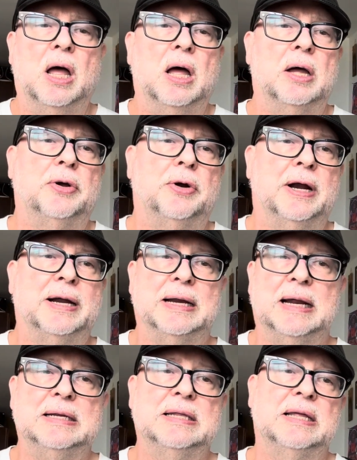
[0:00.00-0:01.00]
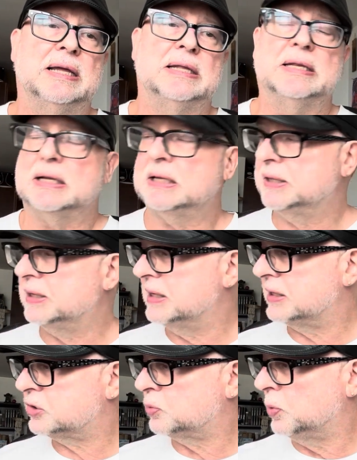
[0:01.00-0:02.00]
All right, and then the
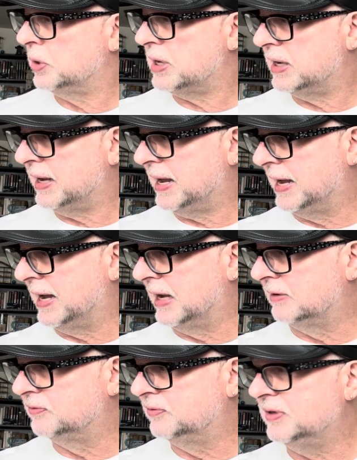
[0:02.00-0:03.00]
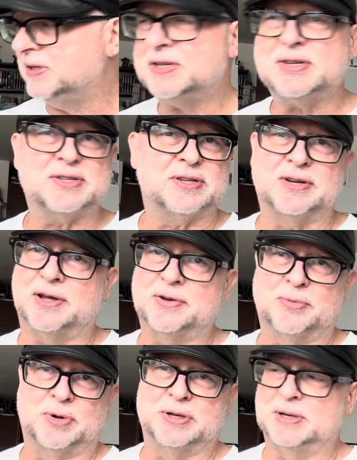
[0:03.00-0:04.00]
next one I have, this is another
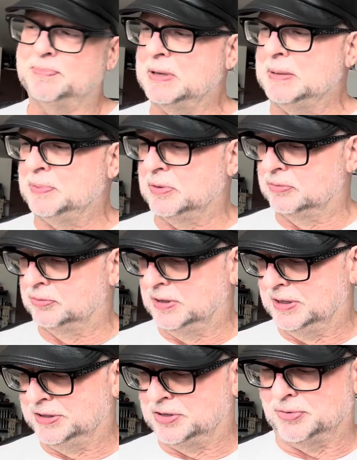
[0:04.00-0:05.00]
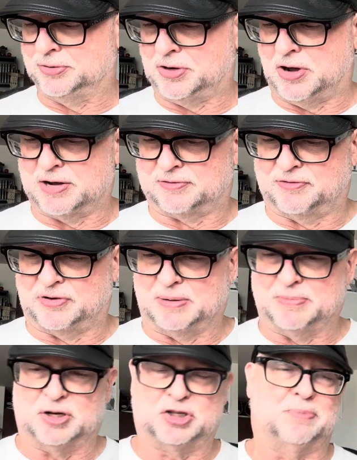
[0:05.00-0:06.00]
one that people really don't talk very
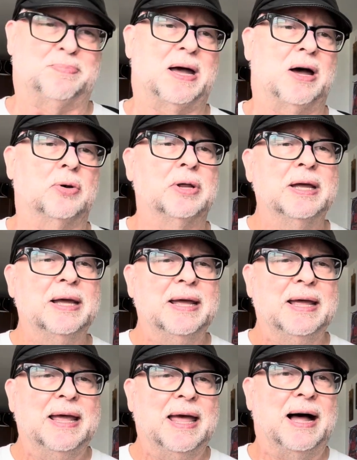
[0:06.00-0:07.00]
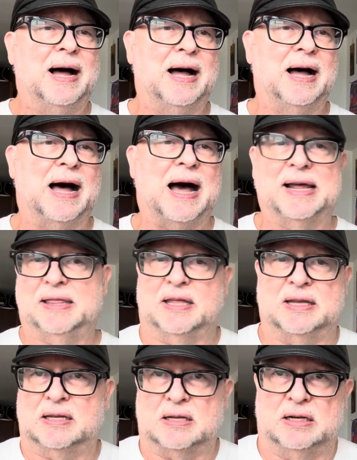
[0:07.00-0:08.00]
much about. I
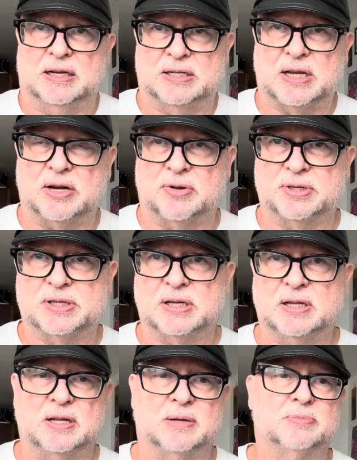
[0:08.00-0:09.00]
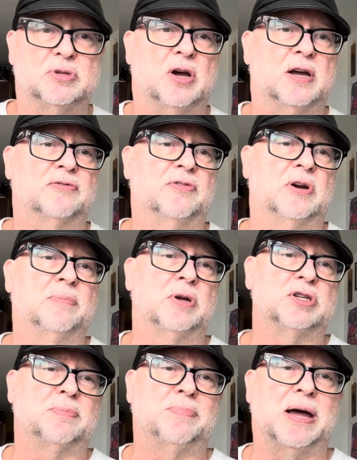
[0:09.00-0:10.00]
think, at least I don't see them talk very
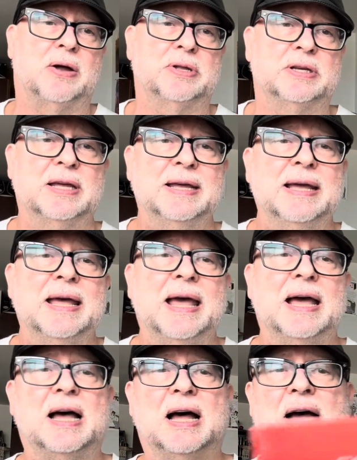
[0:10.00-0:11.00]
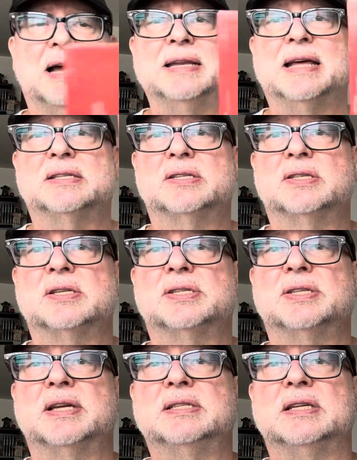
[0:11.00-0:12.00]
much about it. And that's
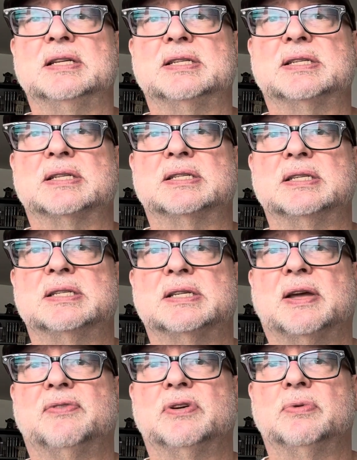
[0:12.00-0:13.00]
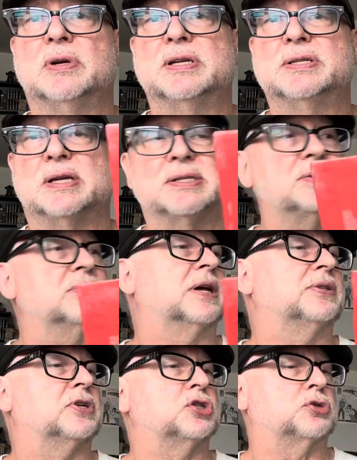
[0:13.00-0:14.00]
this 1967 release. I still
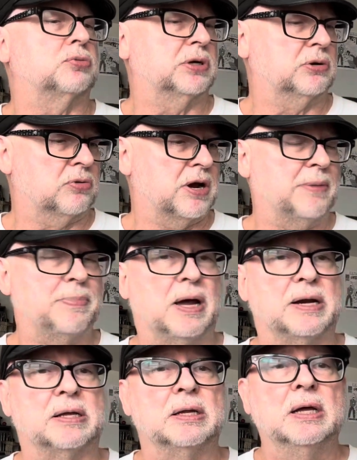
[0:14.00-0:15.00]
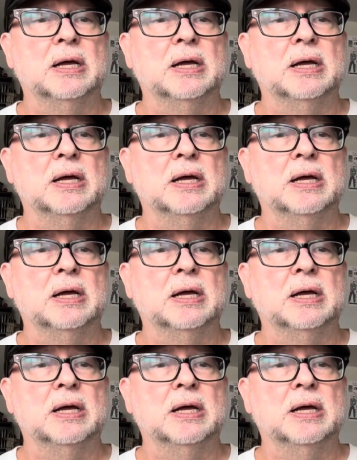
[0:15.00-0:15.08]
got the shrink wrap on it.